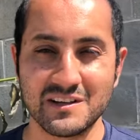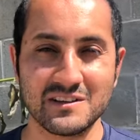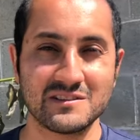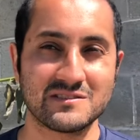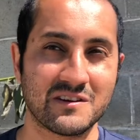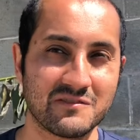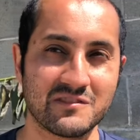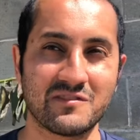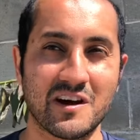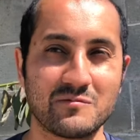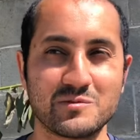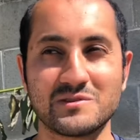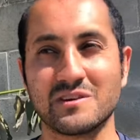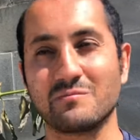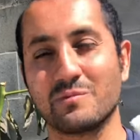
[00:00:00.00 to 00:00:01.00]

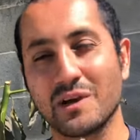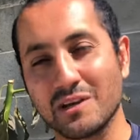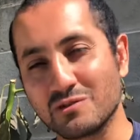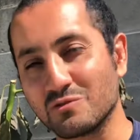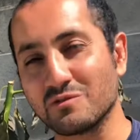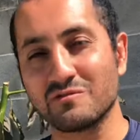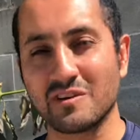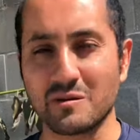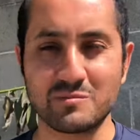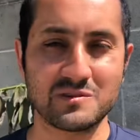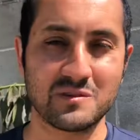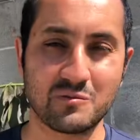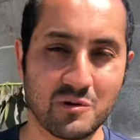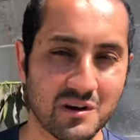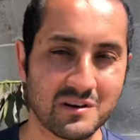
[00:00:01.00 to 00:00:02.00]
75% paint,
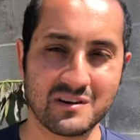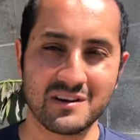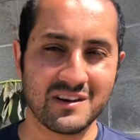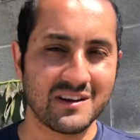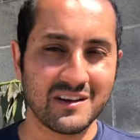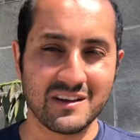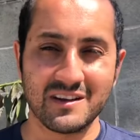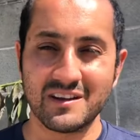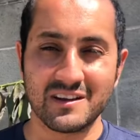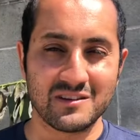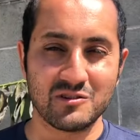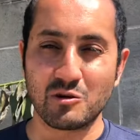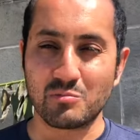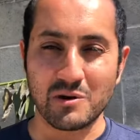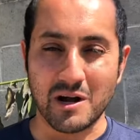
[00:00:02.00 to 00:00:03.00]
25% water,
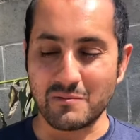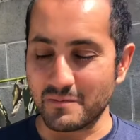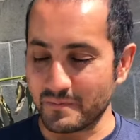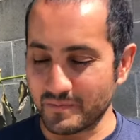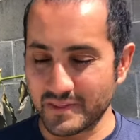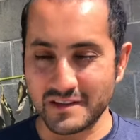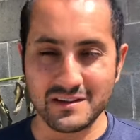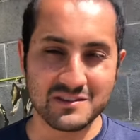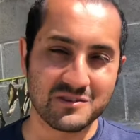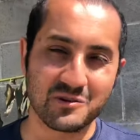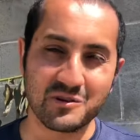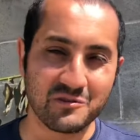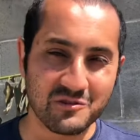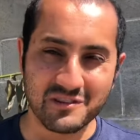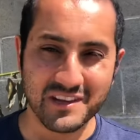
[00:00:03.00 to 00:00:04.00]
no problem. Don't
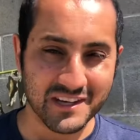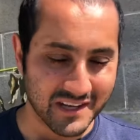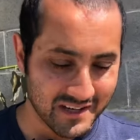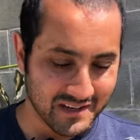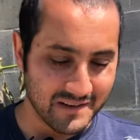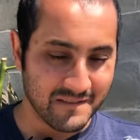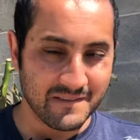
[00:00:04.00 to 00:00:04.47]
overthink it.